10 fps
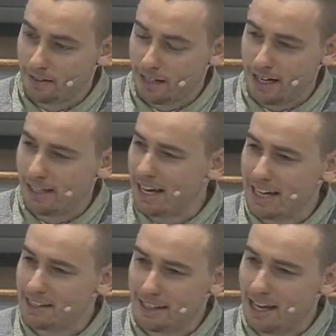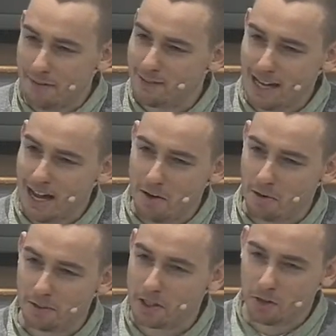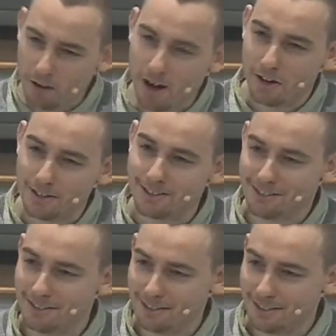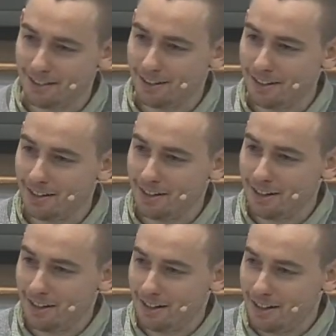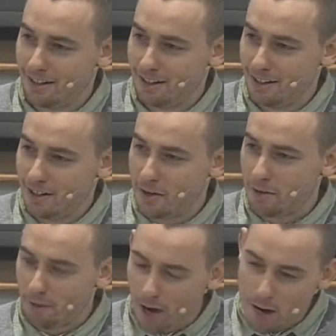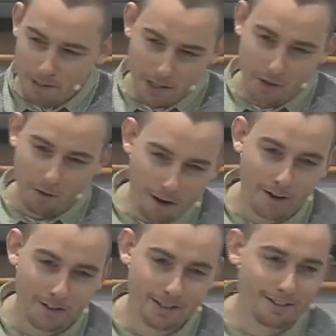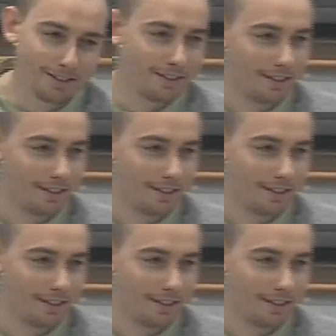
And he laid his life down on the cross, on a Roman cross.